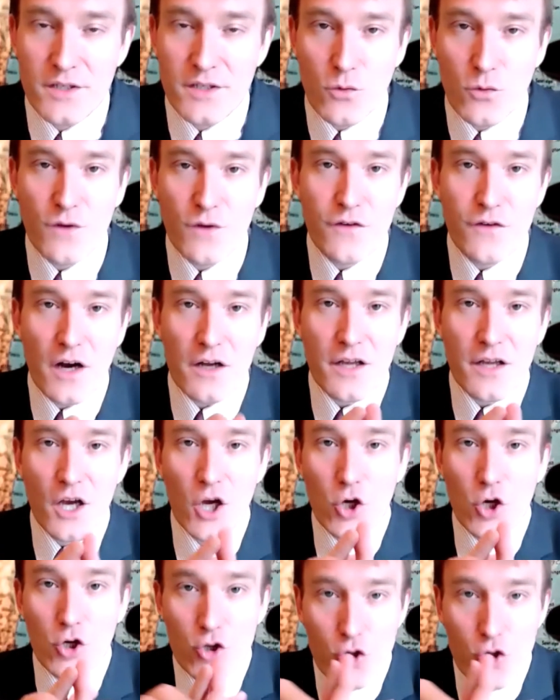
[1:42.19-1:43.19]
So we've got
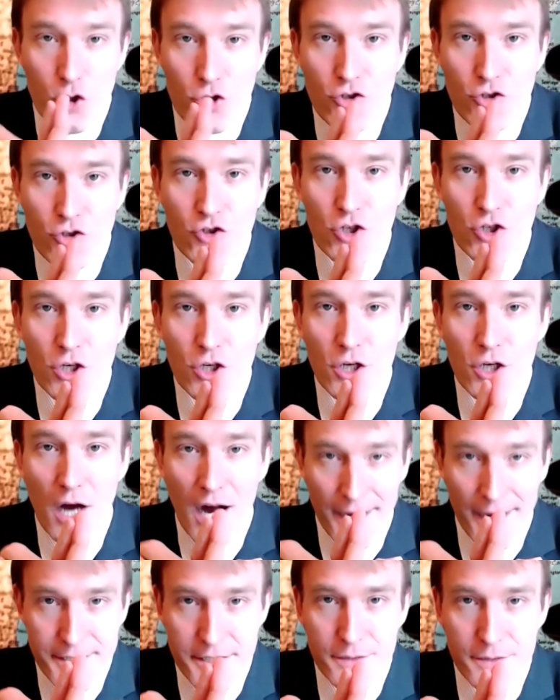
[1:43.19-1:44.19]
goods,
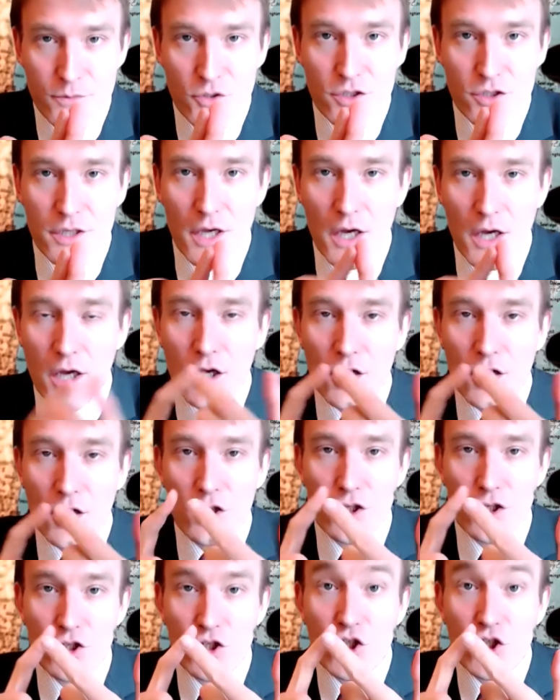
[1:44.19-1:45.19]
items,
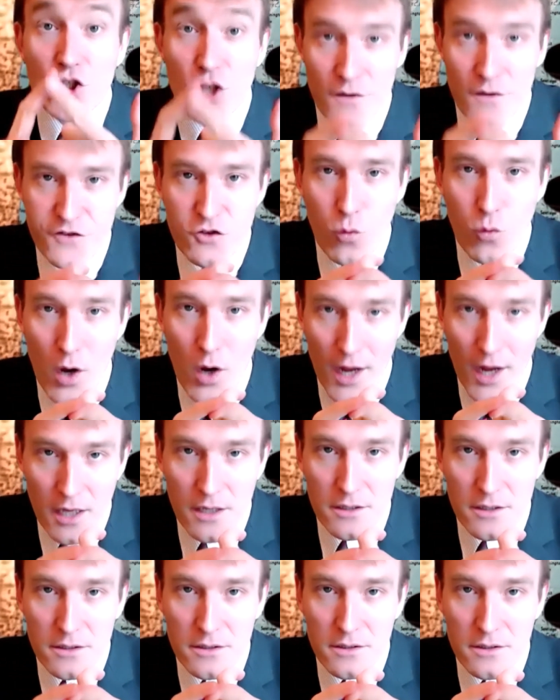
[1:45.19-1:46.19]
software,
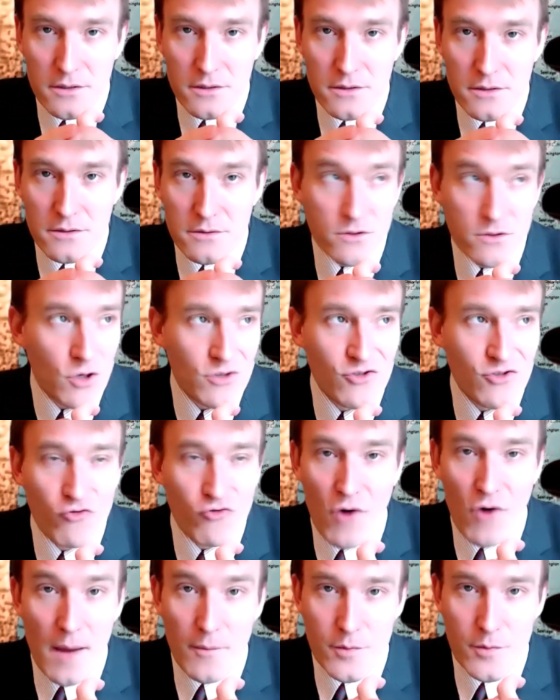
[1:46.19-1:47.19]
not
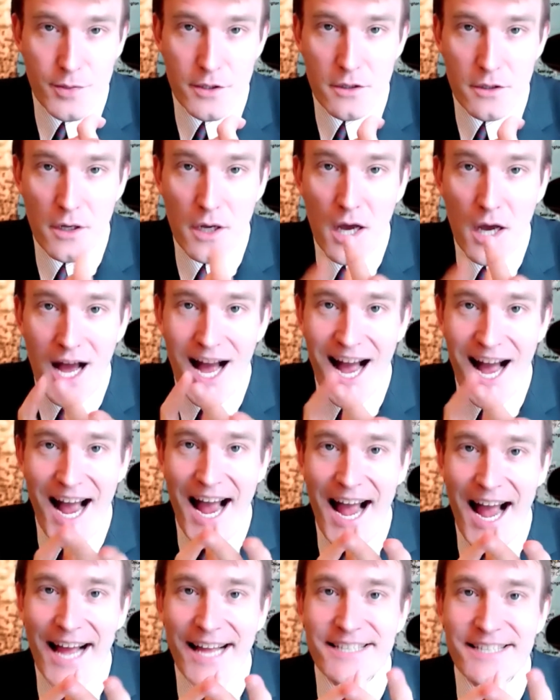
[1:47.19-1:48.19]
grabbable,
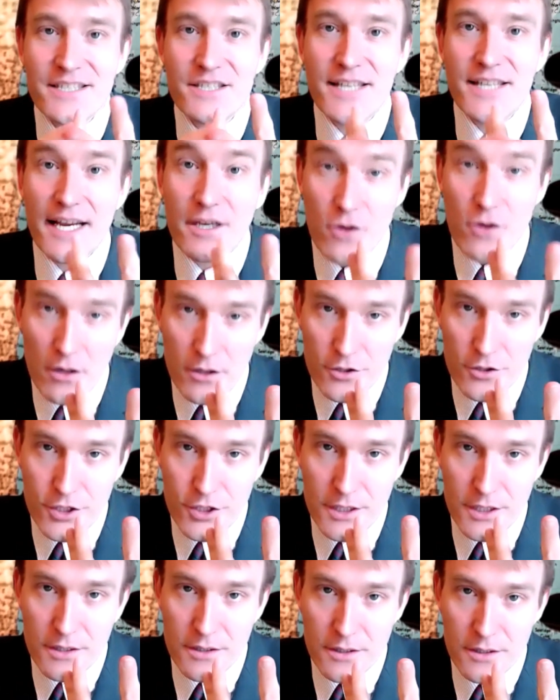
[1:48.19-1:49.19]
and technology.
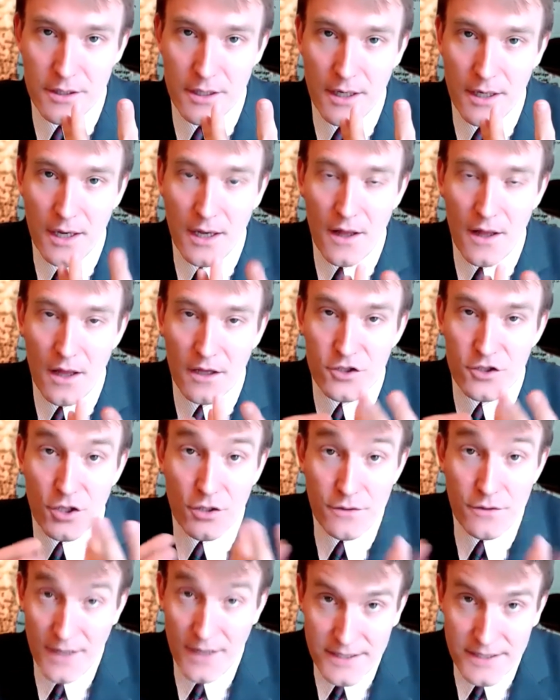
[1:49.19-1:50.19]

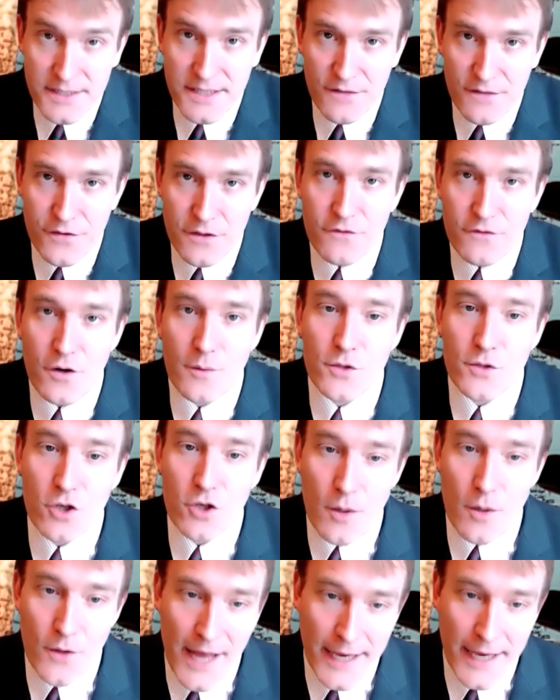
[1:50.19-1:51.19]
So that's different from a
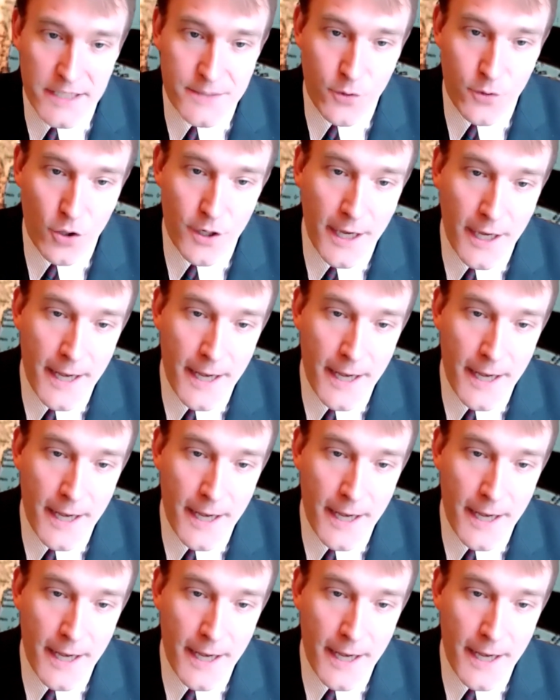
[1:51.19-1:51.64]
normal export.